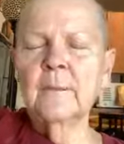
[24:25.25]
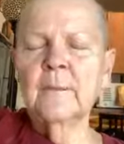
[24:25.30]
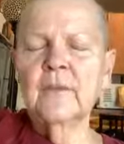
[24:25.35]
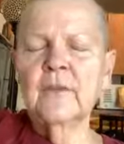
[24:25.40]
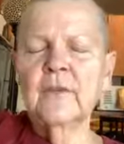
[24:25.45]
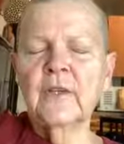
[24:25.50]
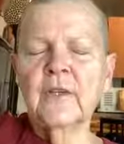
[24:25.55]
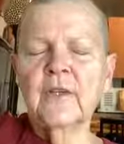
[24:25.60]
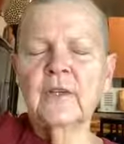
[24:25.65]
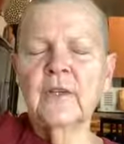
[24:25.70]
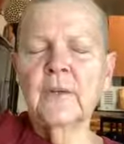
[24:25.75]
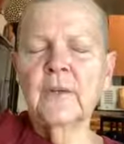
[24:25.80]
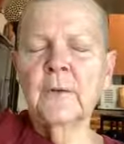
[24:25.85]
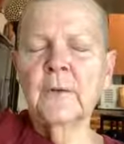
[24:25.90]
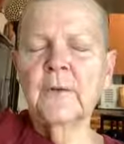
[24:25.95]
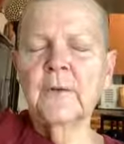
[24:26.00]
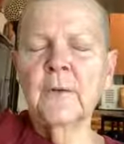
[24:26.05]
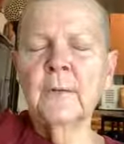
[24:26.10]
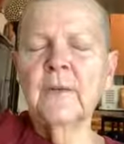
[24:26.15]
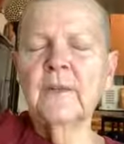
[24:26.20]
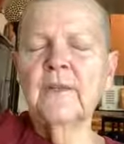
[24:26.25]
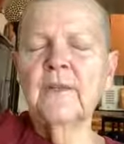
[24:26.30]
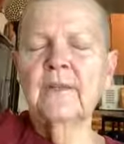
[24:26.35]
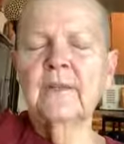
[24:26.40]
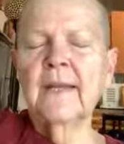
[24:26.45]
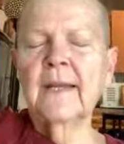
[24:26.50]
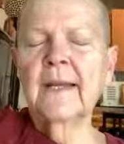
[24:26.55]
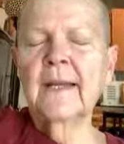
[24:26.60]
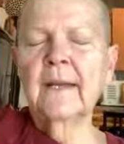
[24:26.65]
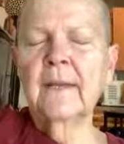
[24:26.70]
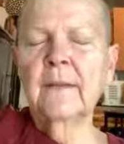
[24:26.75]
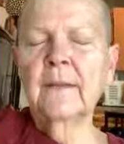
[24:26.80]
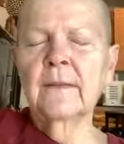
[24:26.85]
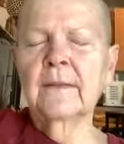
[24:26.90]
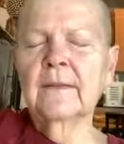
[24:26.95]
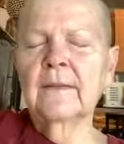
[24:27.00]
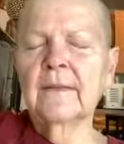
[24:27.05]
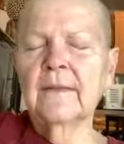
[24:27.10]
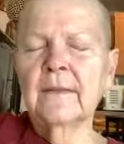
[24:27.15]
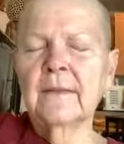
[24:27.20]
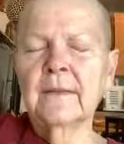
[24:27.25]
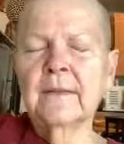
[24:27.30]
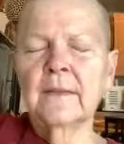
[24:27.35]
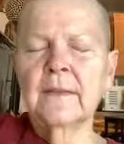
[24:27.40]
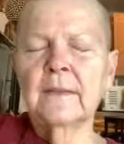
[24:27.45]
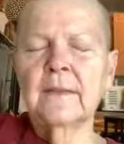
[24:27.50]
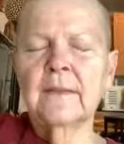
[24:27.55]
but just hear them as sounds.